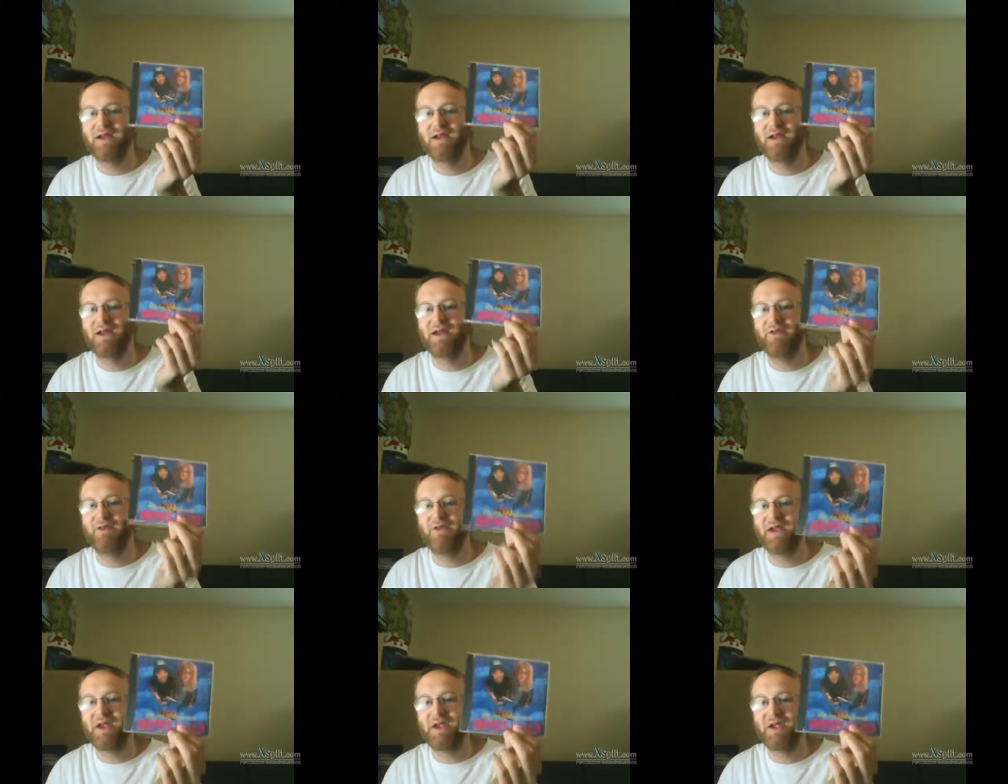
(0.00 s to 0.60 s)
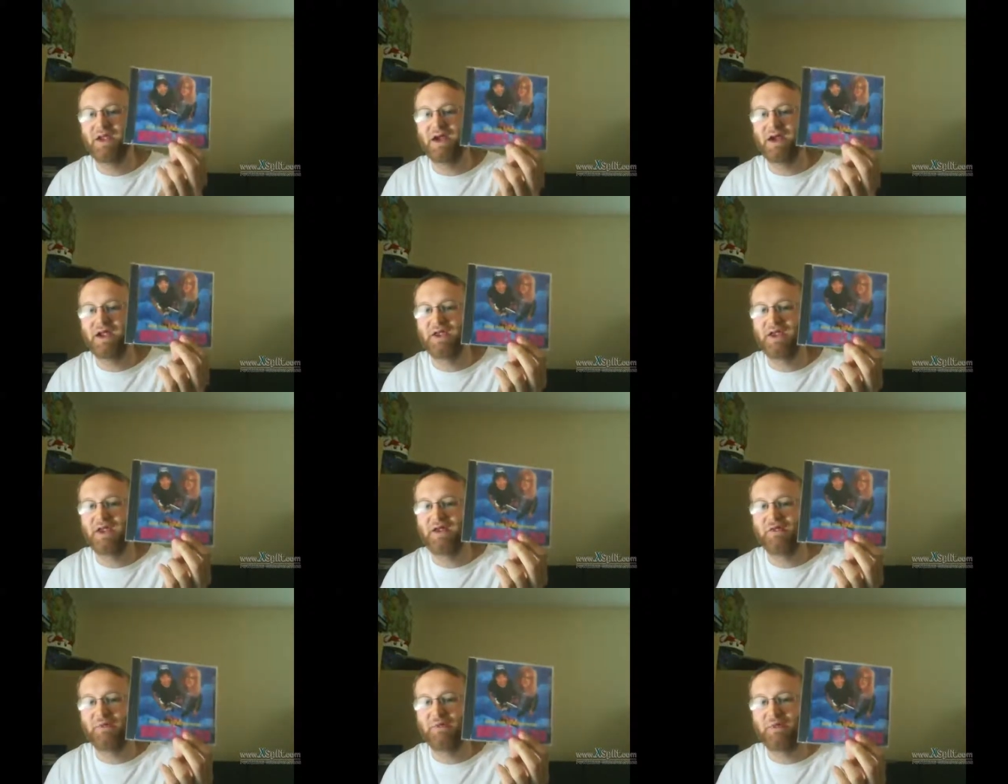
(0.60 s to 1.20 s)
It is a
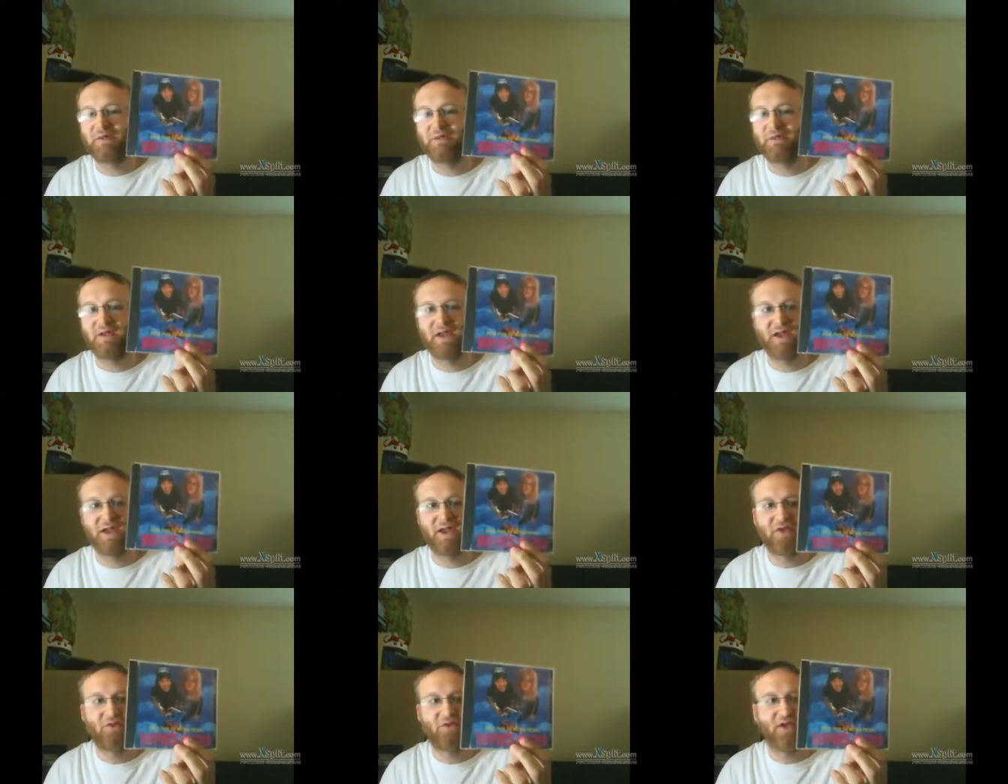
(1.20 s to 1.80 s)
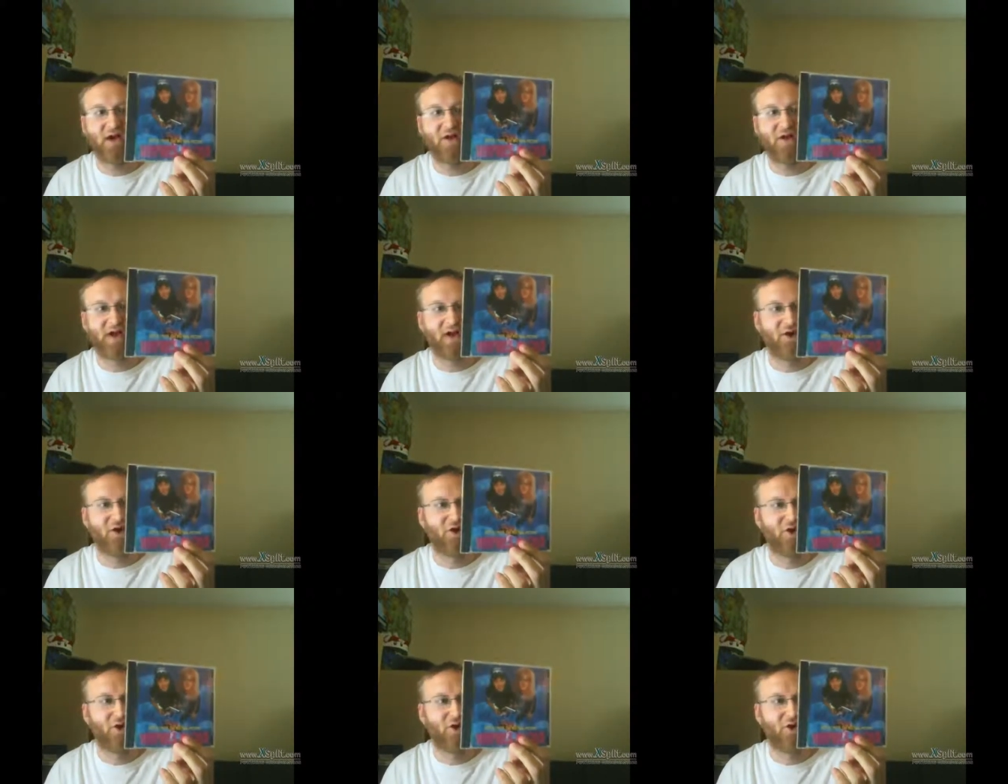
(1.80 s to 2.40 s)
90s movie, and it's got like
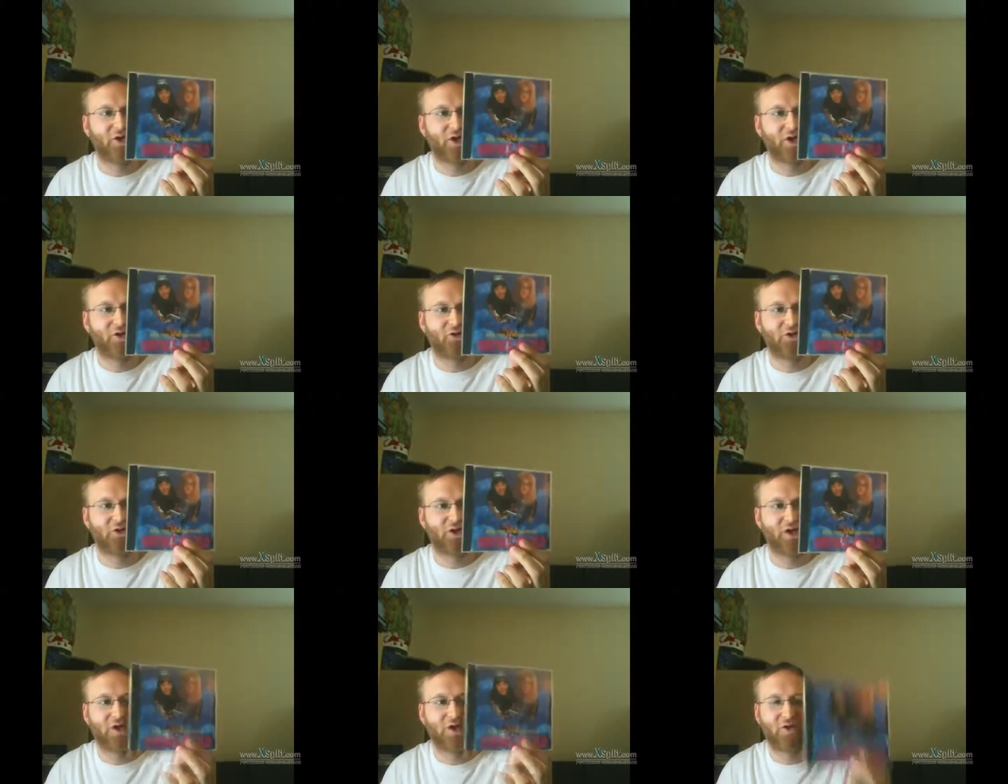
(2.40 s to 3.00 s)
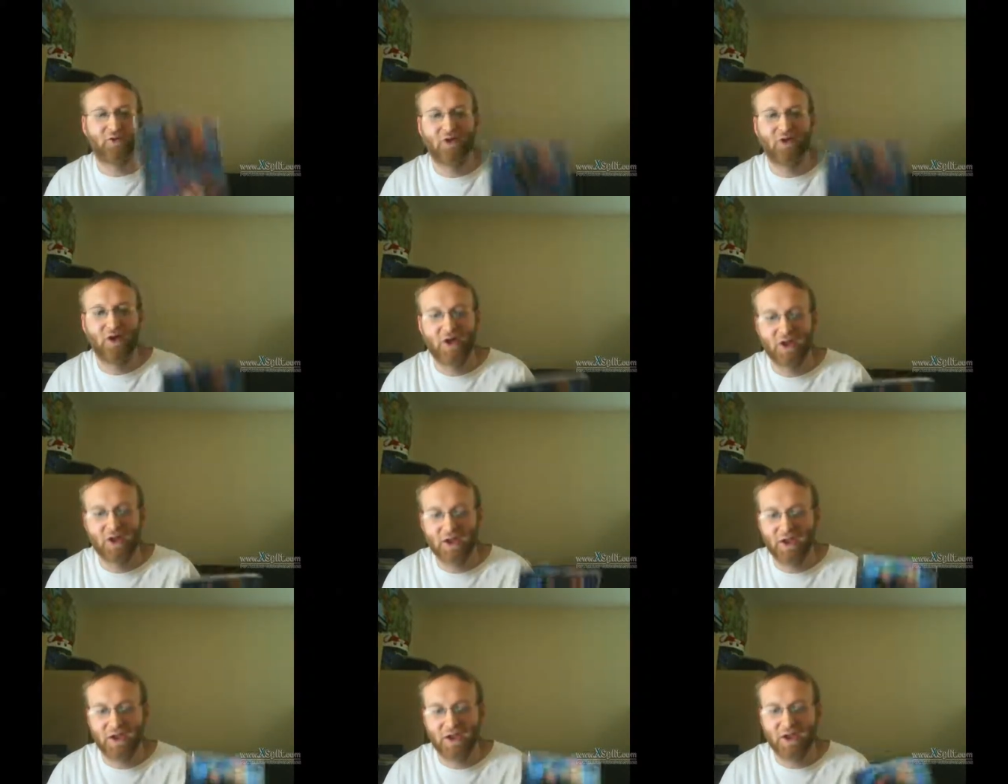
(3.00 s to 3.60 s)
all their songs on
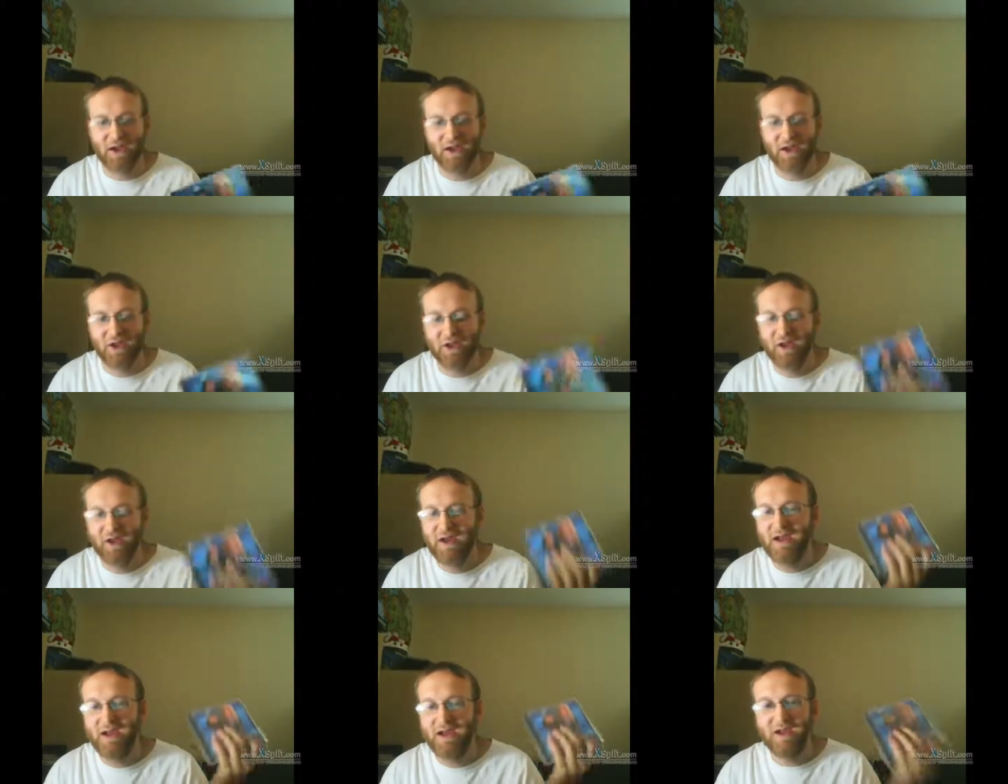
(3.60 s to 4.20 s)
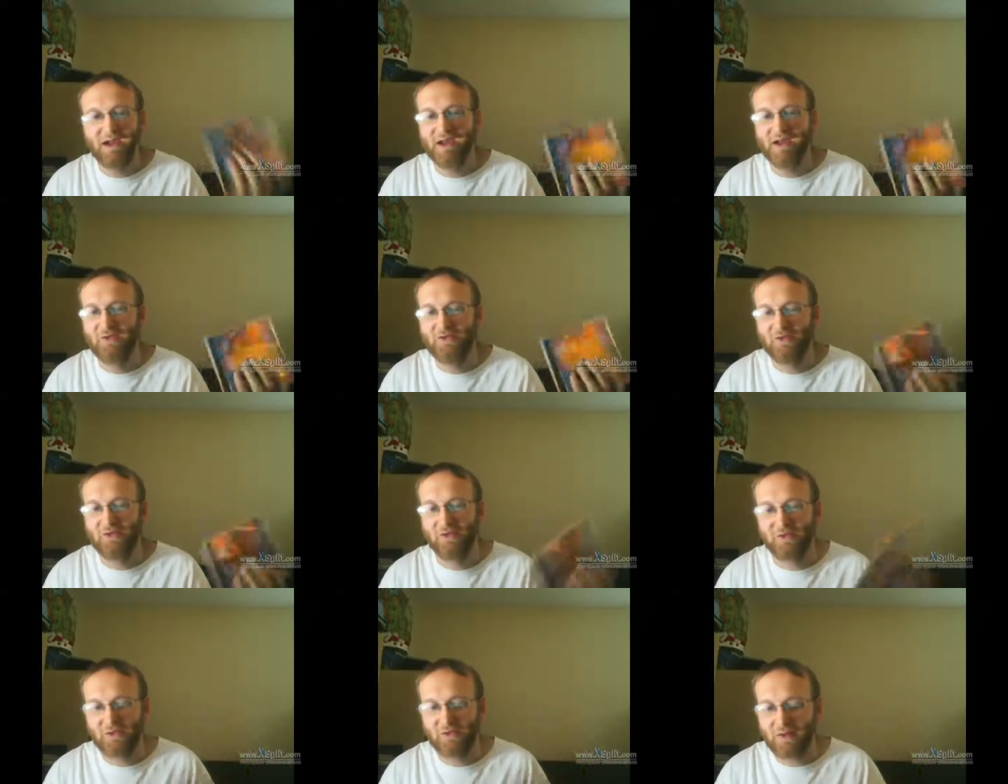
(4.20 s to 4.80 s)
it, and it's
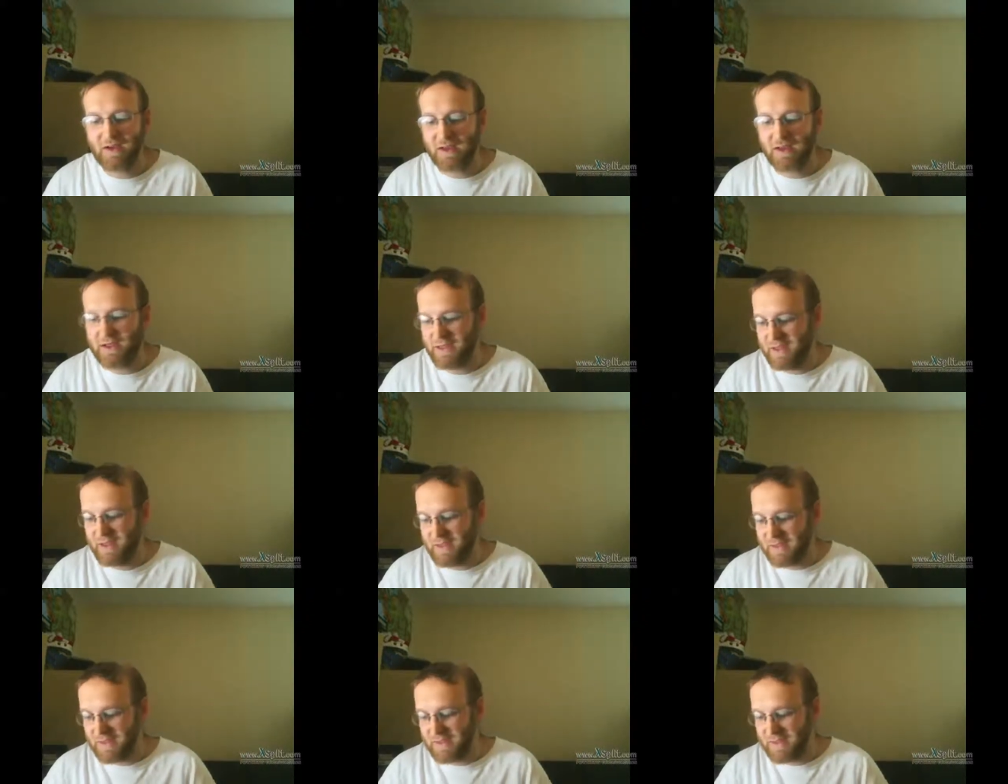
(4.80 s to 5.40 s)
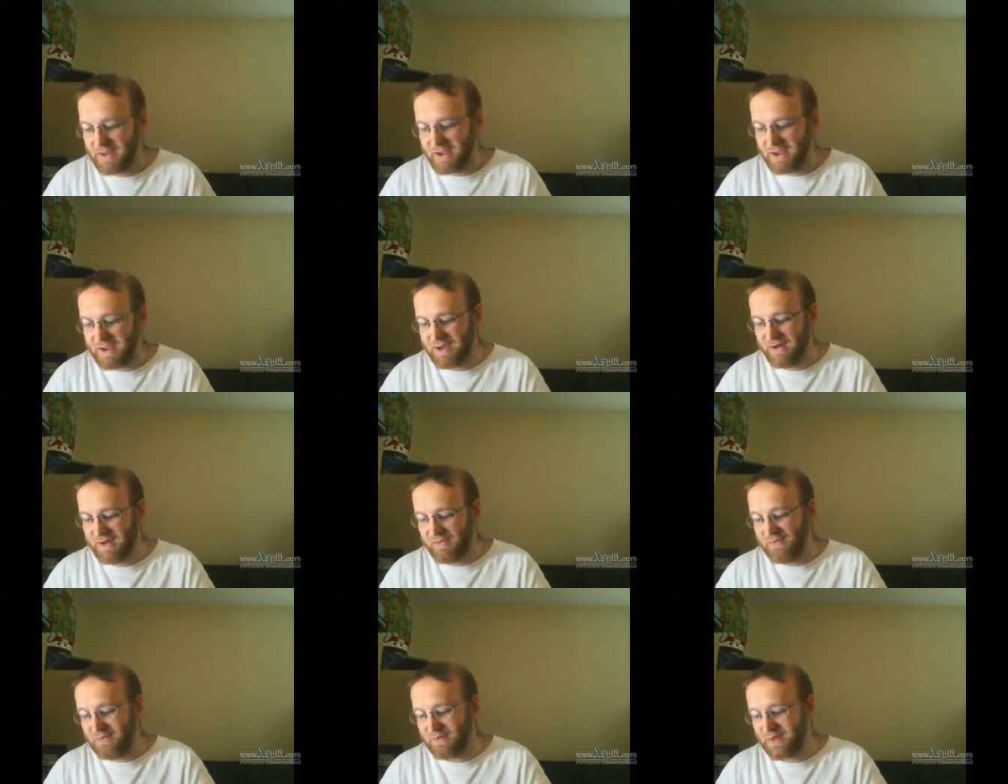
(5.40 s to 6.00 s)
just great. And then I
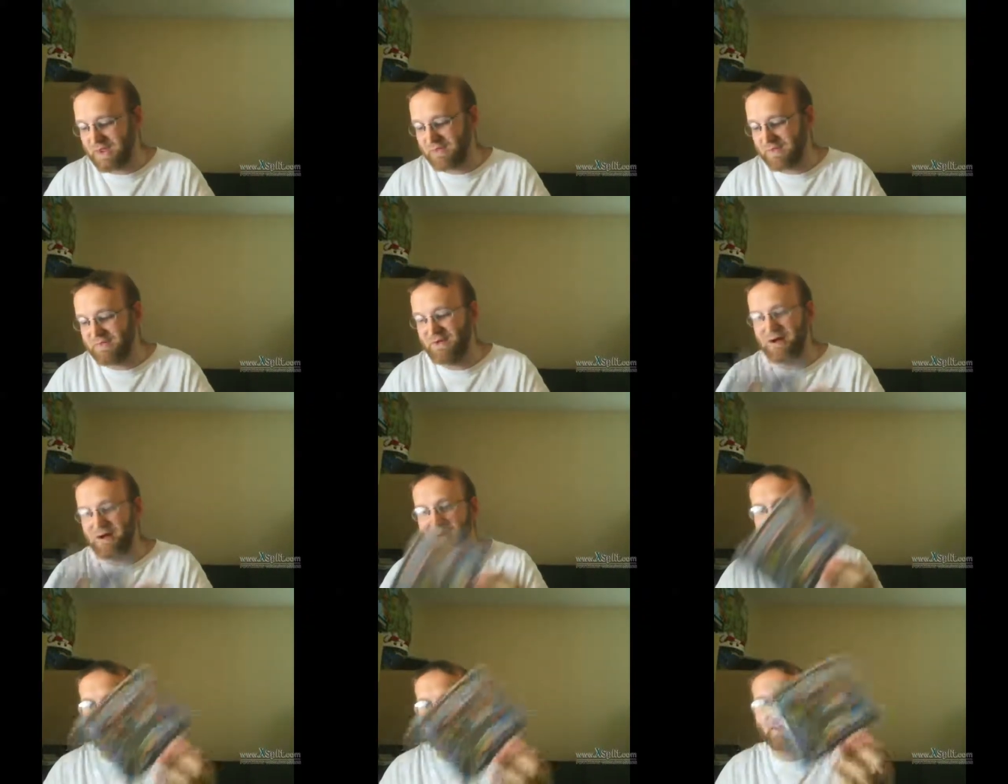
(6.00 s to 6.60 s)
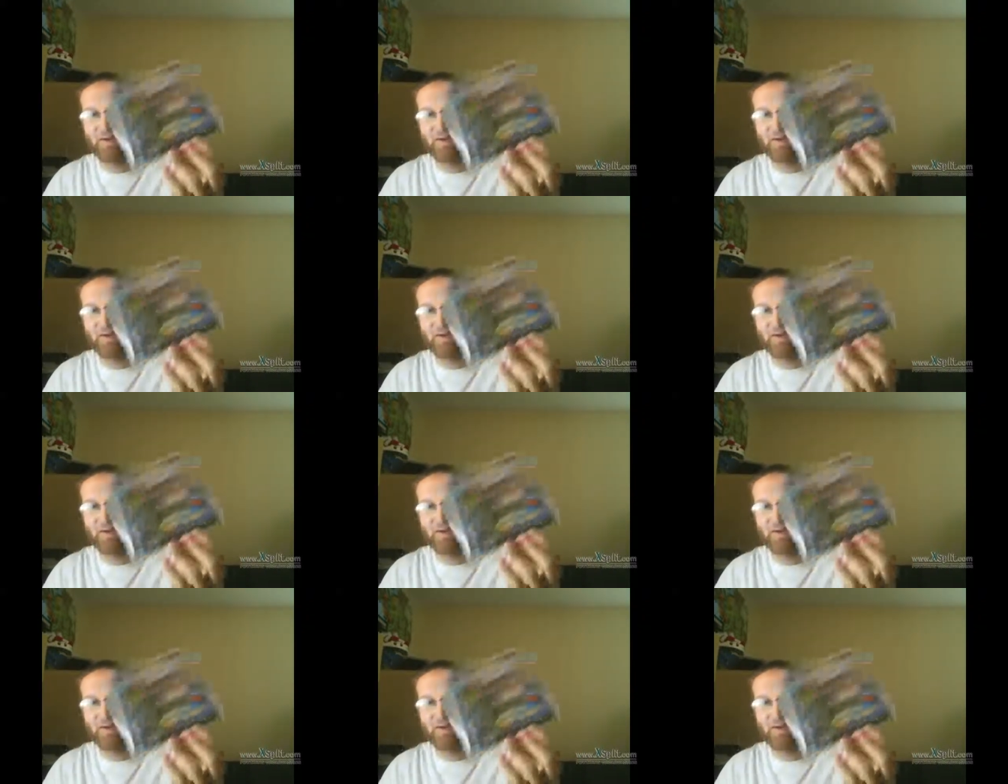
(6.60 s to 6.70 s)
also picked up